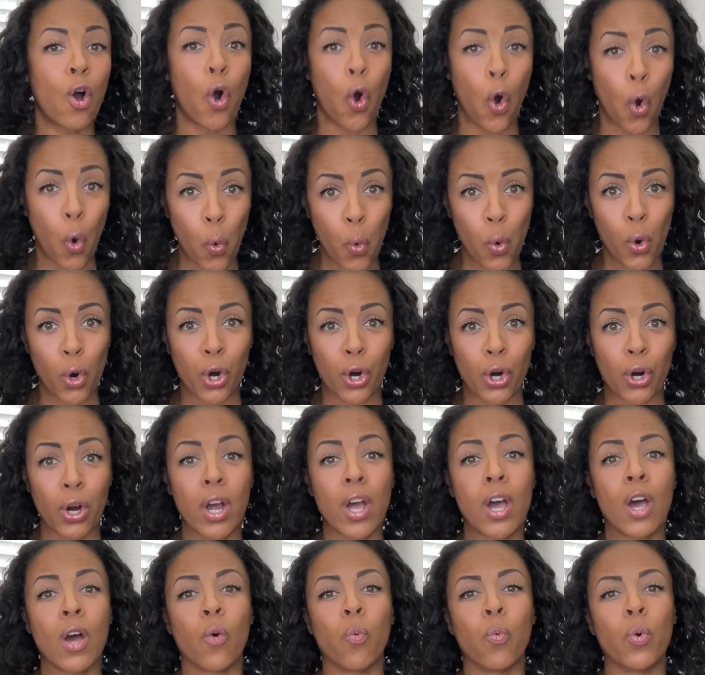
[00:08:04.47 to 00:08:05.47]
or
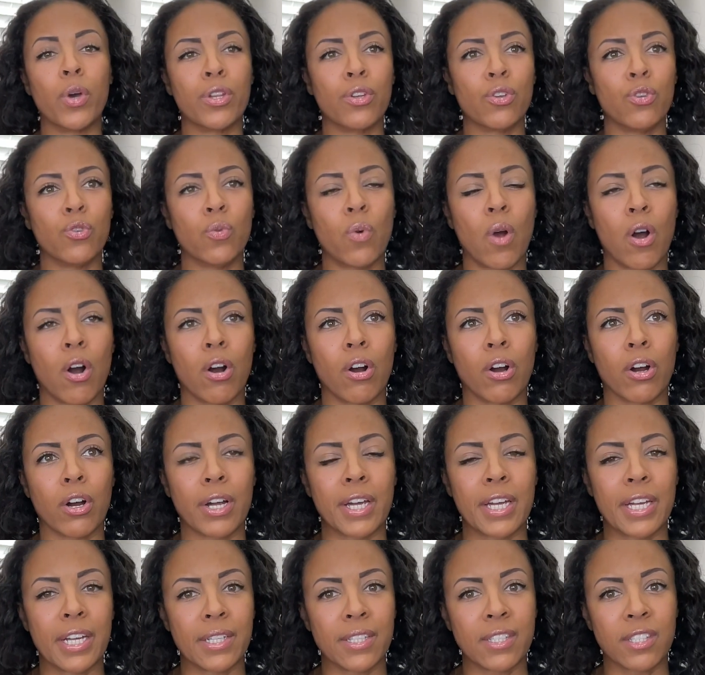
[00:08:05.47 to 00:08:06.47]
when you are
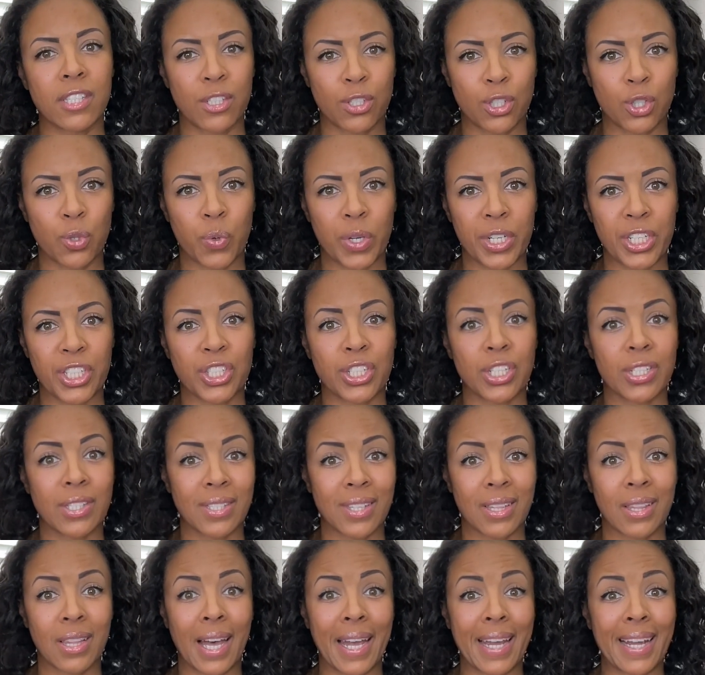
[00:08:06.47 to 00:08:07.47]
in situations
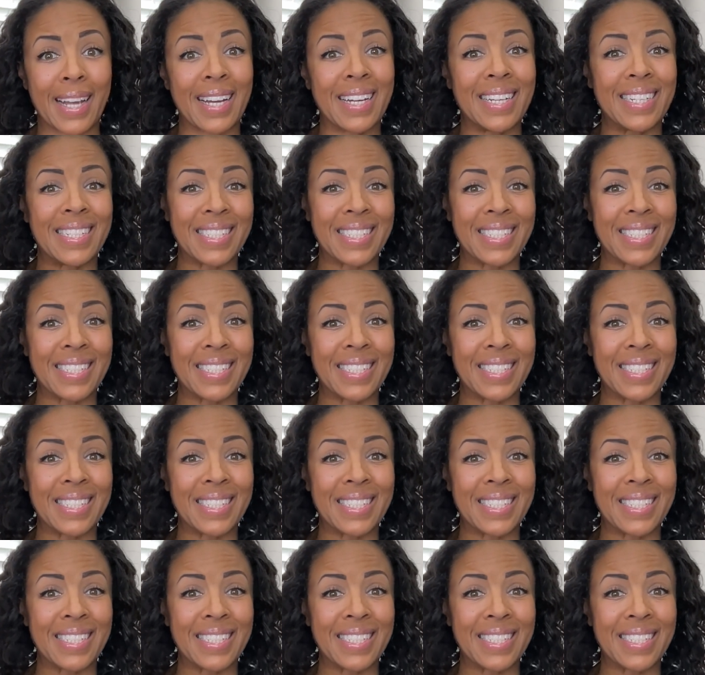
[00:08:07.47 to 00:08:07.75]
like